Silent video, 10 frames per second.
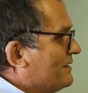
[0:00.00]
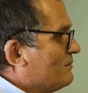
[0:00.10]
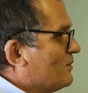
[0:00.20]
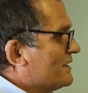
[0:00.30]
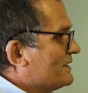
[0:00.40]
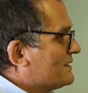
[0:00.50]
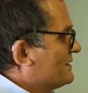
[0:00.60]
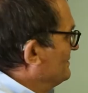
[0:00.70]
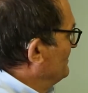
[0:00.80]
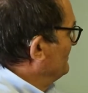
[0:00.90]
the
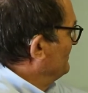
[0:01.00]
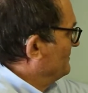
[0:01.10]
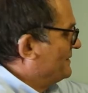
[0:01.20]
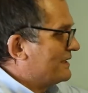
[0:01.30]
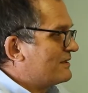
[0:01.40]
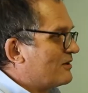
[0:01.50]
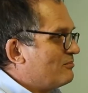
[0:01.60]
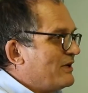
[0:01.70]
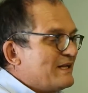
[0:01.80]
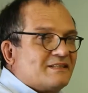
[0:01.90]
ones that
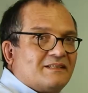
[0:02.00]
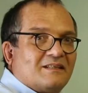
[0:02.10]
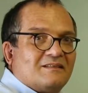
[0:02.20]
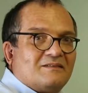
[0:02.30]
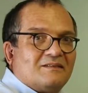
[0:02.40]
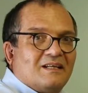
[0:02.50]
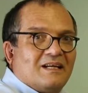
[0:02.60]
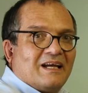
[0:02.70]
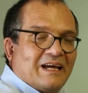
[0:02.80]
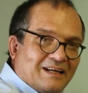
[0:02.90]
got better signal,
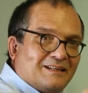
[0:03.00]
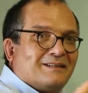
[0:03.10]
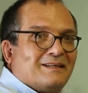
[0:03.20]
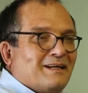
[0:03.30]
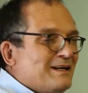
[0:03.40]
and